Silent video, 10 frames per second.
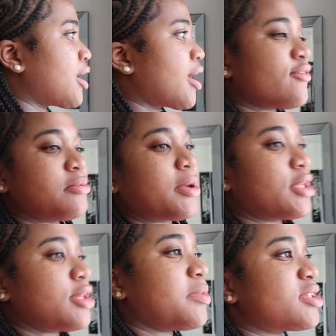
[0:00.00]
Like, everybody
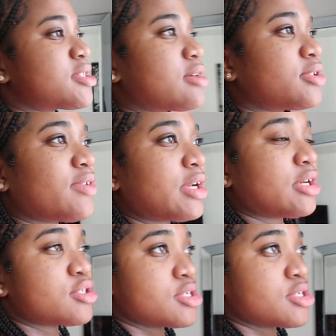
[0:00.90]
and their mother's out there right now.